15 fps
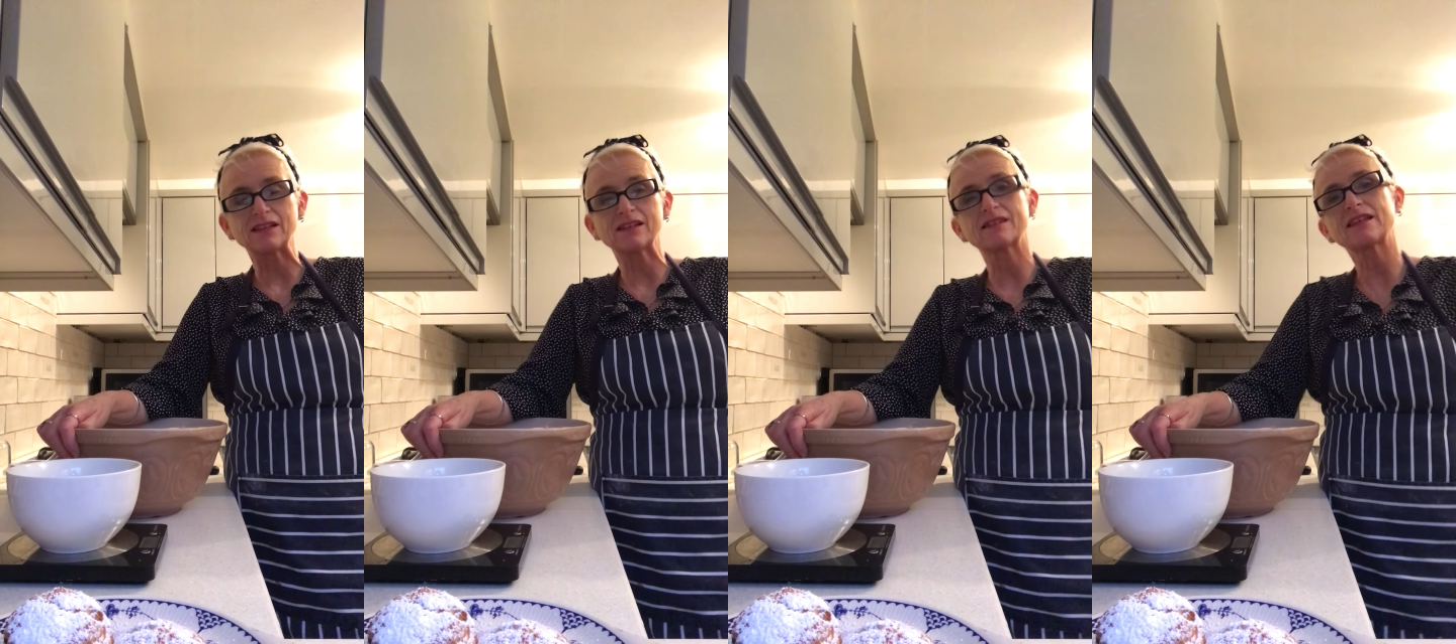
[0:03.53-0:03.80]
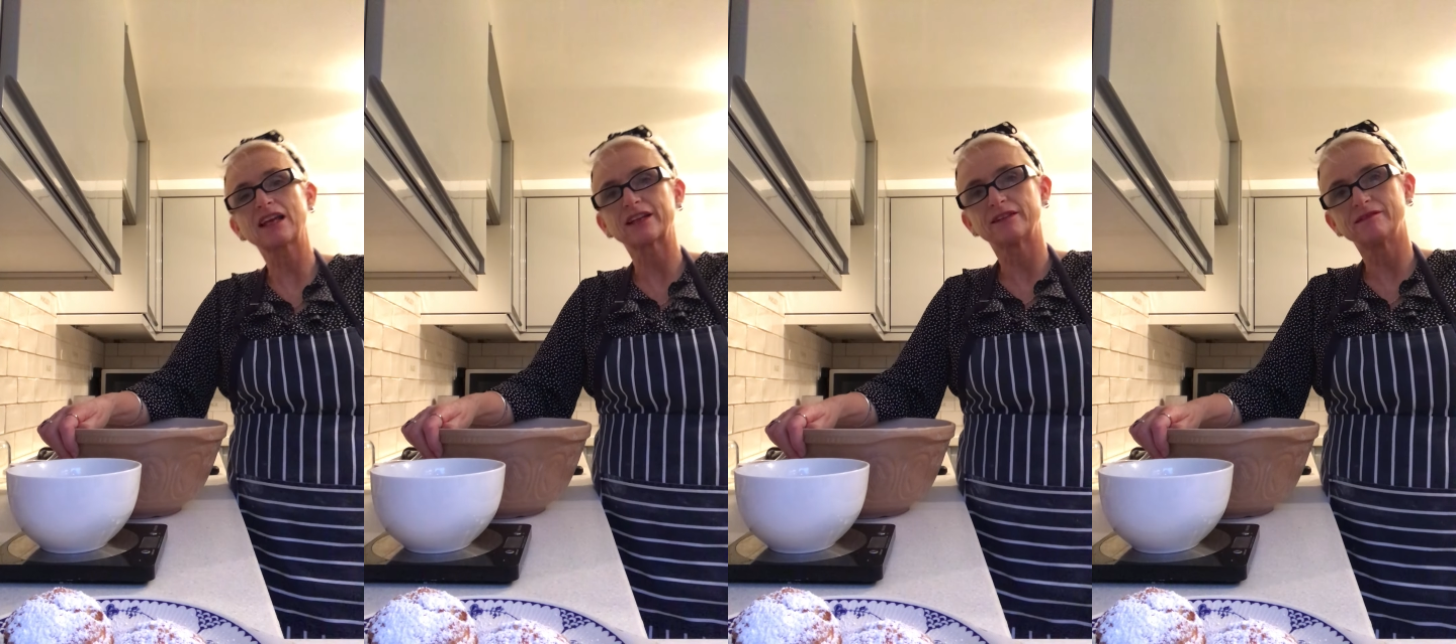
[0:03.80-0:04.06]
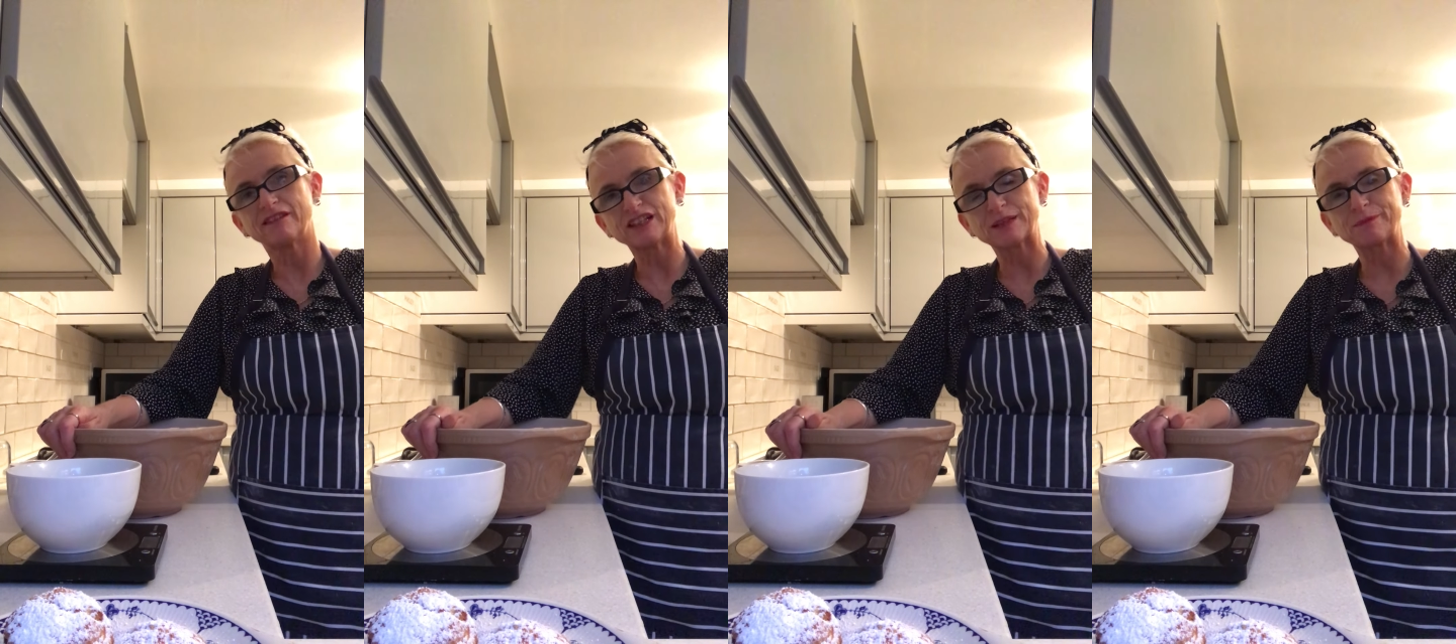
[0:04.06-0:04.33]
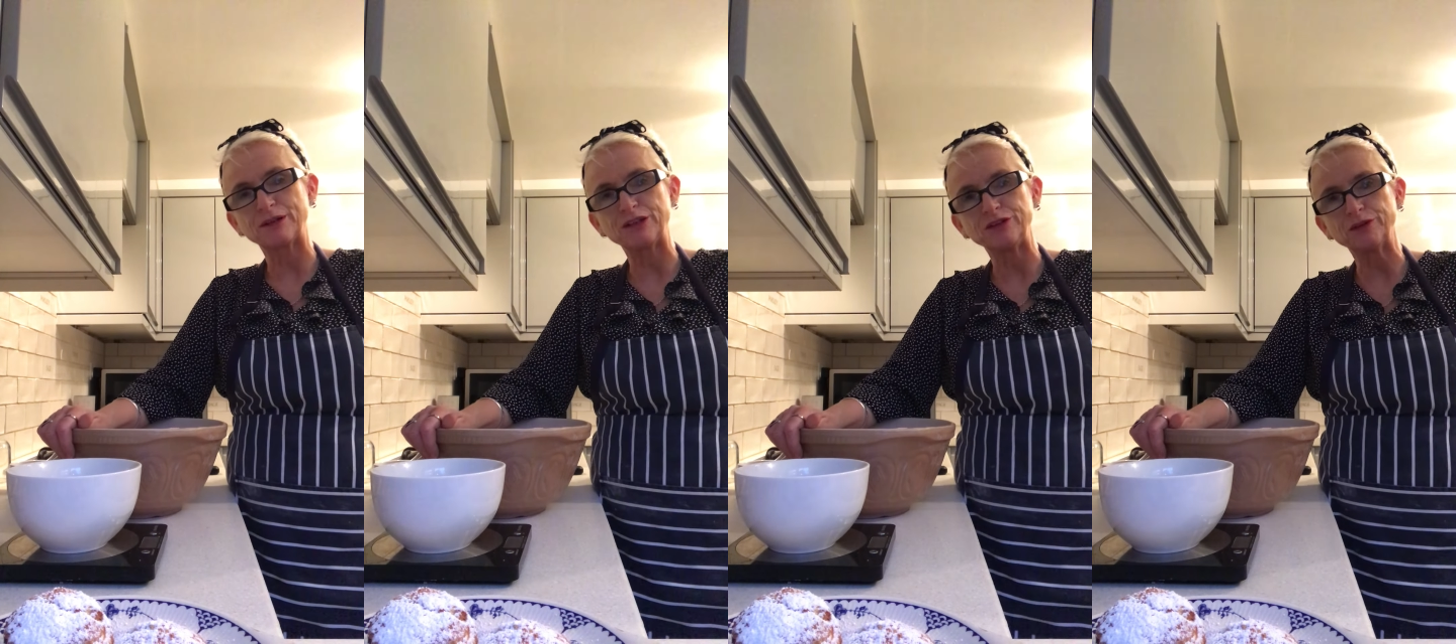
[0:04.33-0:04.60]
the second
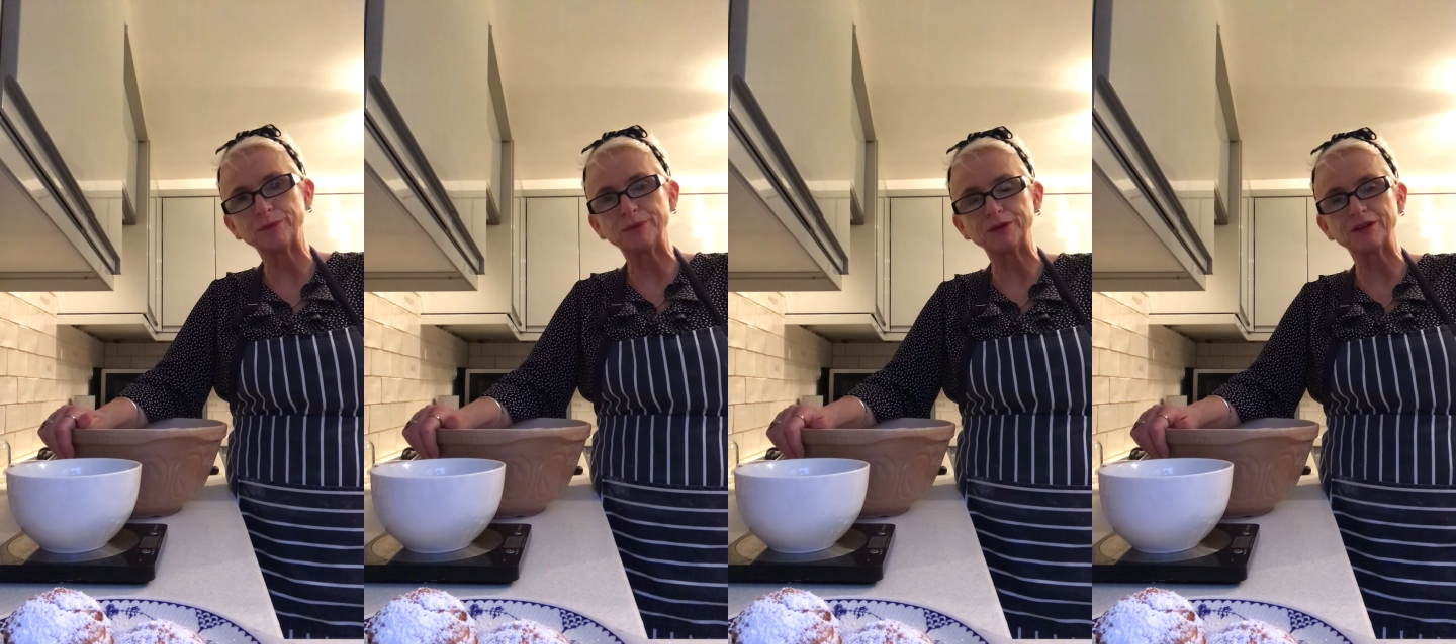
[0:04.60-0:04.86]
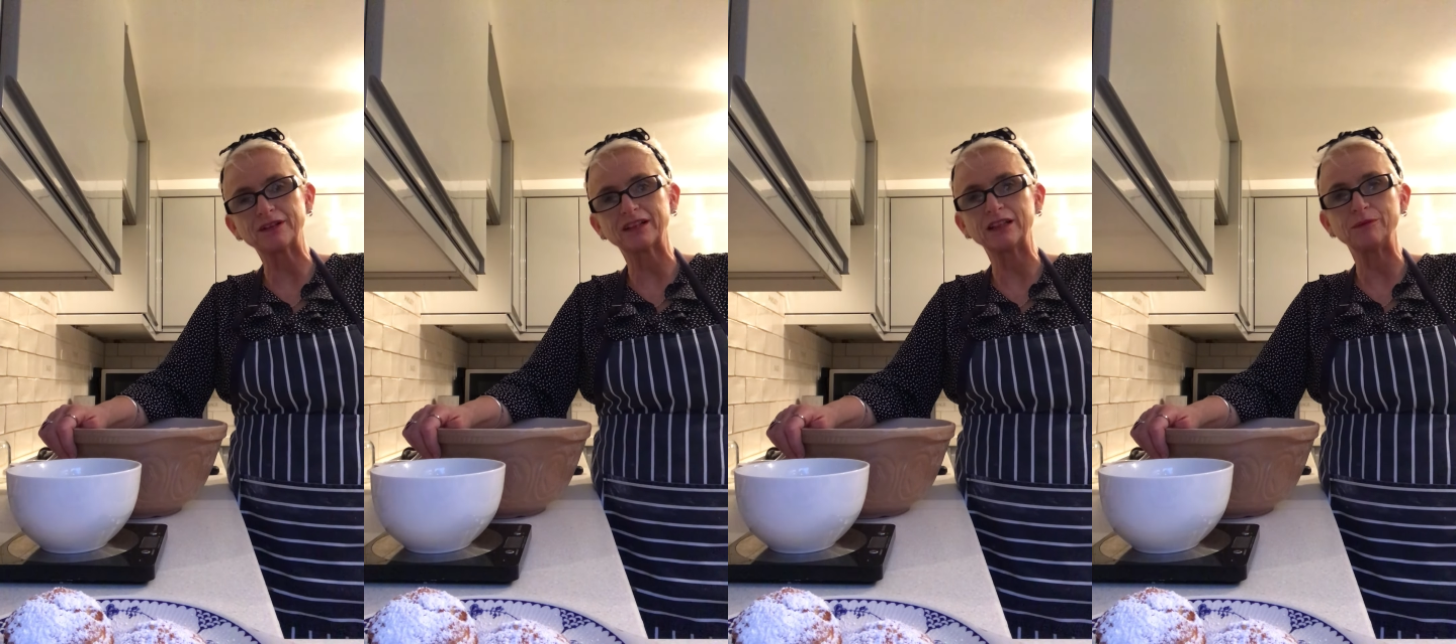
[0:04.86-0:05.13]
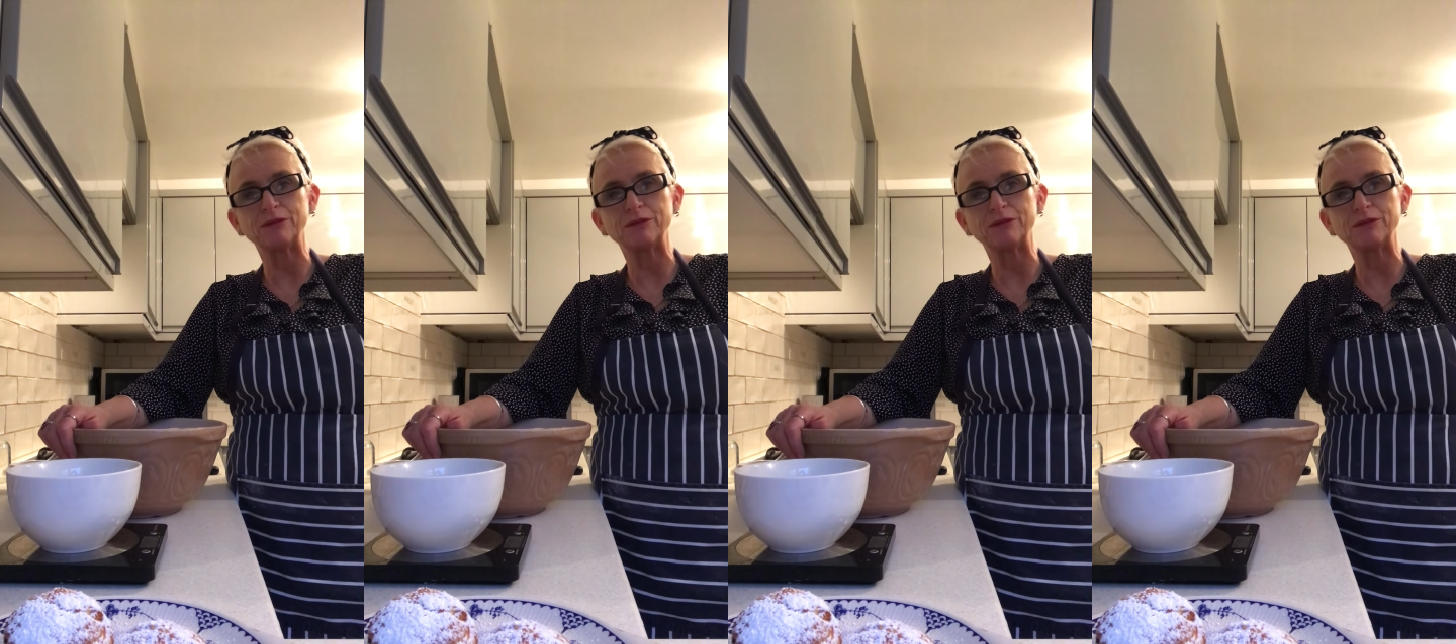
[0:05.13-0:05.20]
recipe in your booklet,